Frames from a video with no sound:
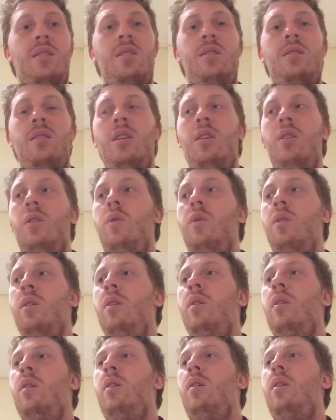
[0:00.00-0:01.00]
So,
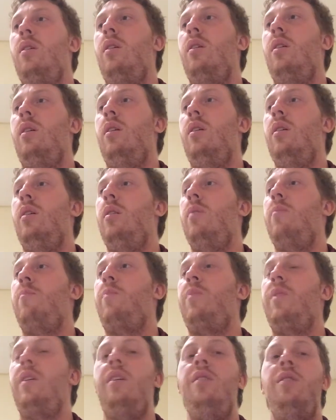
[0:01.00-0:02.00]

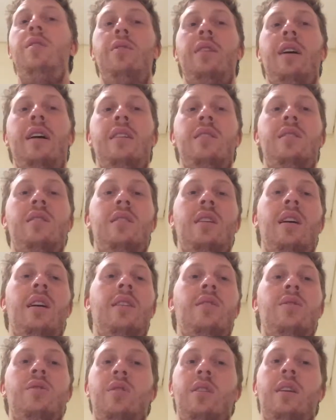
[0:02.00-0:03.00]
in the United
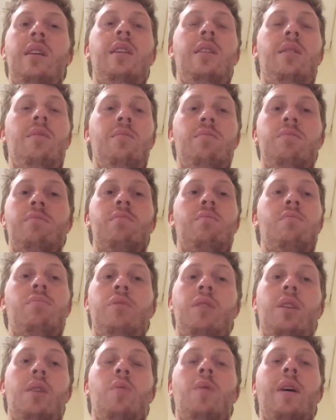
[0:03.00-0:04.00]
States or in
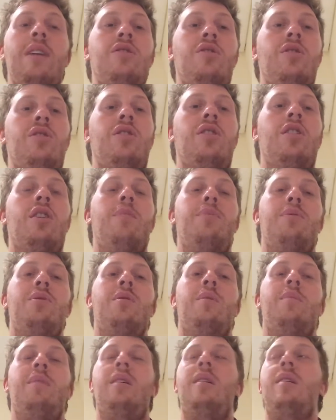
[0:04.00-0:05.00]
Western Europe or
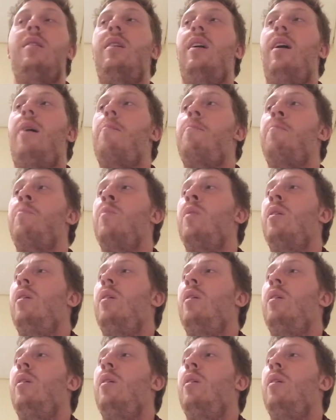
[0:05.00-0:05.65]
something like that,